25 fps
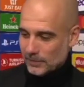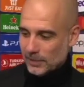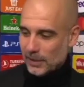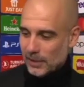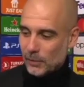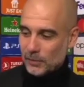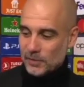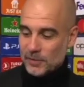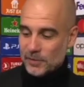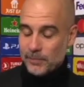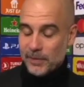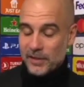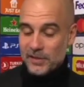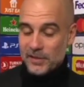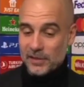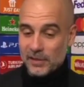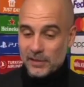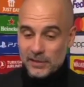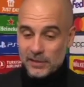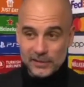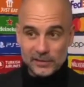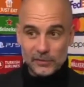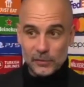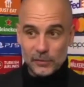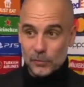how
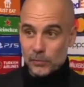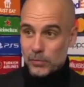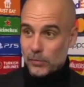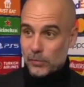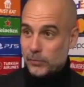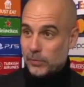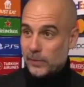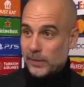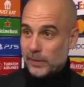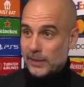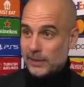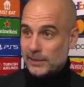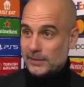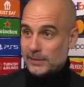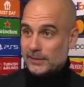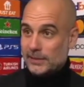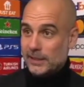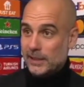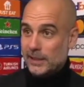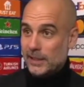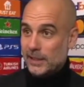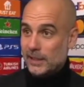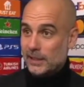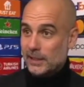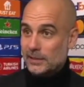special this group of players
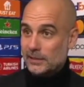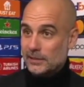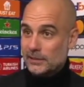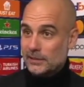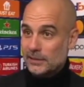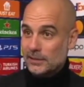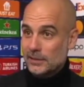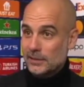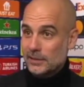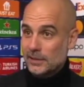they are.